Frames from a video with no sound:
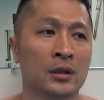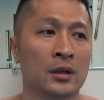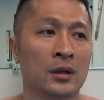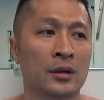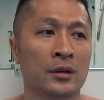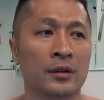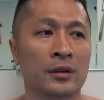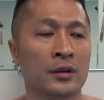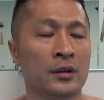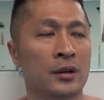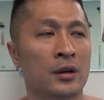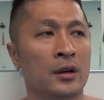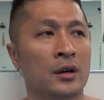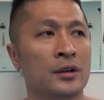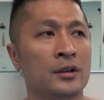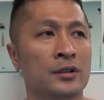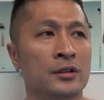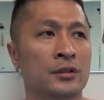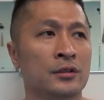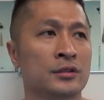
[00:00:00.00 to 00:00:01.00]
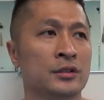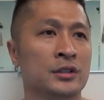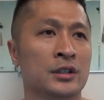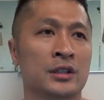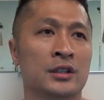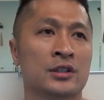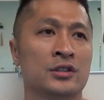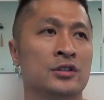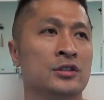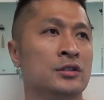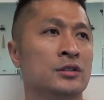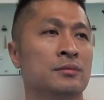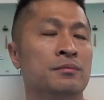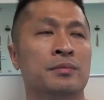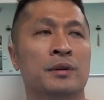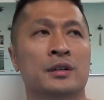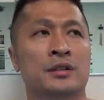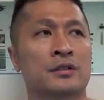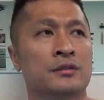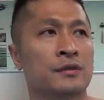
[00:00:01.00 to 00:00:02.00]
Here they are, you know, saying that she's the
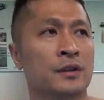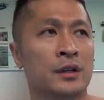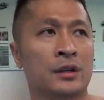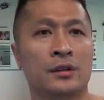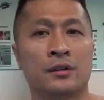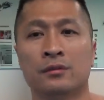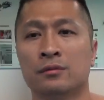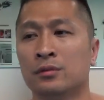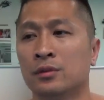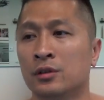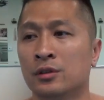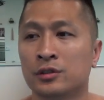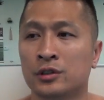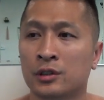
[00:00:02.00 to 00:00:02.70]
best fighter in the world.